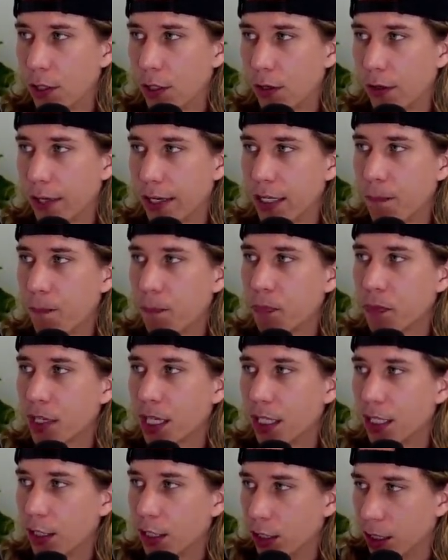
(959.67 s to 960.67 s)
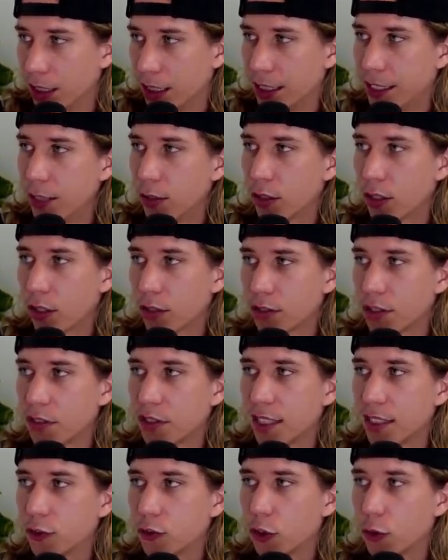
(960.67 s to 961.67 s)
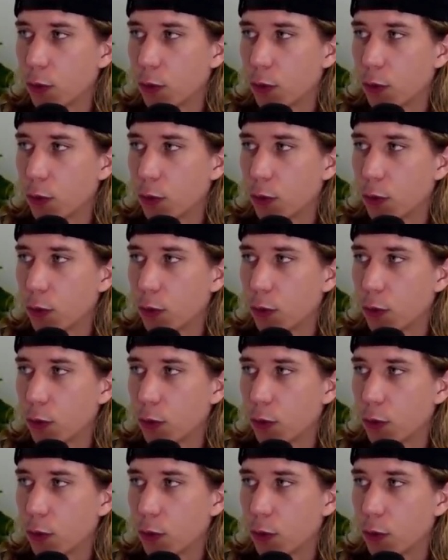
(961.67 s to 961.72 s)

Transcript: right? It, it, here it also says